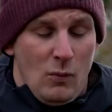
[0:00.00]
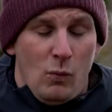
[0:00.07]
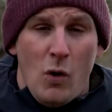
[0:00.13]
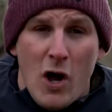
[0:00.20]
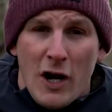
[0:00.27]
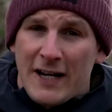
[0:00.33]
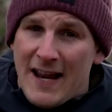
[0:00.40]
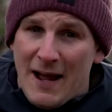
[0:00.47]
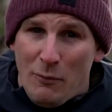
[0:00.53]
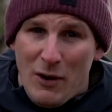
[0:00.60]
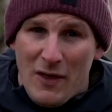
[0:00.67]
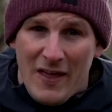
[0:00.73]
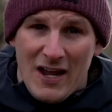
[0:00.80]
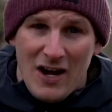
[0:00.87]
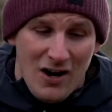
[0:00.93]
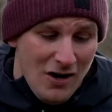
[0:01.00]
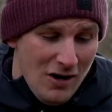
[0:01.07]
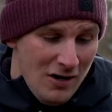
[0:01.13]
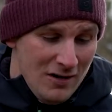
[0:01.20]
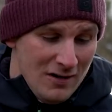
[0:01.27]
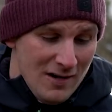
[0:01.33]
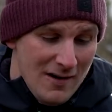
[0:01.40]
working out where they
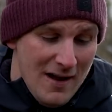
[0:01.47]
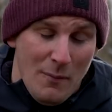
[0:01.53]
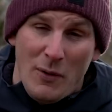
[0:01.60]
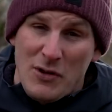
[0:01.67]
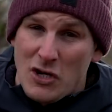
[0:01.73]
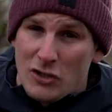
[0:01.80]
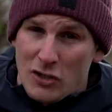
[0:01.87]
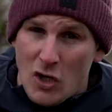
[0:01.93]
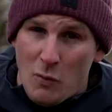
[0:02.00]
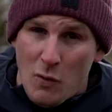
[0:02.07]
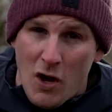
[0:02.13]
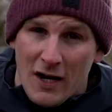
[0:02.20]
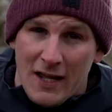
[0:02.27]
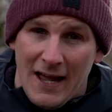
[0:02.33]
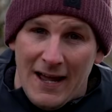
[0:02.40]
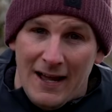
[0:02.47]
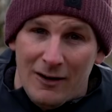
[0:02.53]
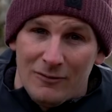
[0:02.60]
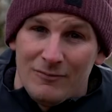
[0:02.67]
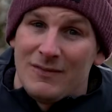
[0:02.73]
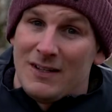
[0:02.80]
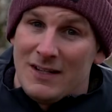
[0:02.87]
are, and when you do work it
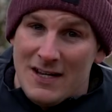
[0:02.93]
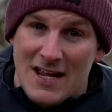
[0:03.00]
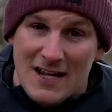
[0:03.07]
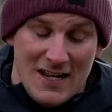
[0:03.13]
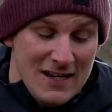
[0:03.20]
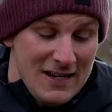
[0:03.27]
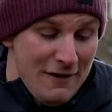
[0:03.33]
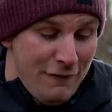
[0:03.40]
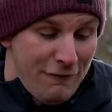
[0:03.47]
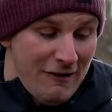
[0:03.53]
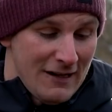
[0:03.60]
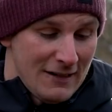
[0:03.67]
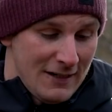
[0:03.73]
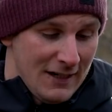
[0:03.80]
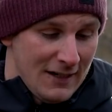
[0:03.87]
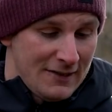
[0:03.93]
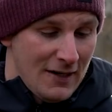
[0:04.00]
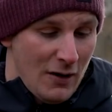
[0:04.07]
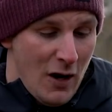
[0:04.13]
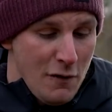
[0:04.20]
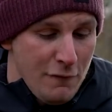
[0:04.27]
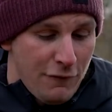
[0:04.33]
out, it can get frantic.
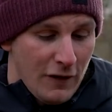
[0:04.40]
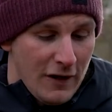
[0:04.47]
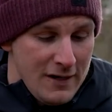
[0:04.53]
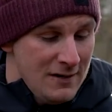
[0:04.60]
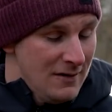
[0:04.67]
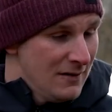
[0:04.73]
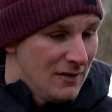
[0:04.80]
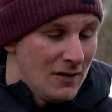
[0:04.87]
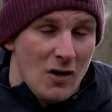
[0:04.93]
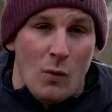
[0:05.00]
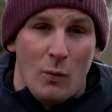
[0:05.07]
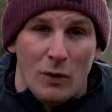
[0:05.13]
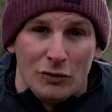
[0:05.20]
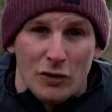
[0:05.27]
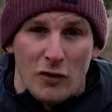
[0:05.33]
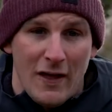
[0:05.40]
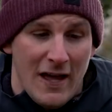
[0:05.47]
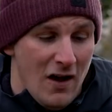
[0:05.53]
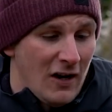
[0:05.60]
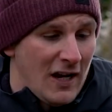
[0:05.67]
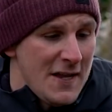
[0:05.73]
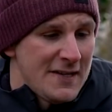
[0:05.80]
So hopefully, we'll do that.
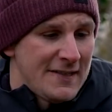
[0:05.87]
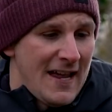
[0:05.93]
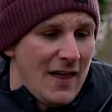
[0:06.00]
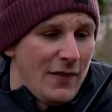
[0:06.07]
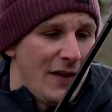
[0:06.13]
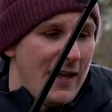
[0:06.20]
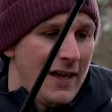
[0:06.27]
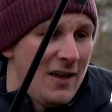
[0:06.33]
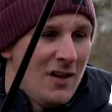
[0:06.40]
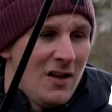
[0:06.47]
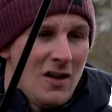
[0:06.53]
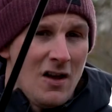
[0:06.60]
I'll get this out there,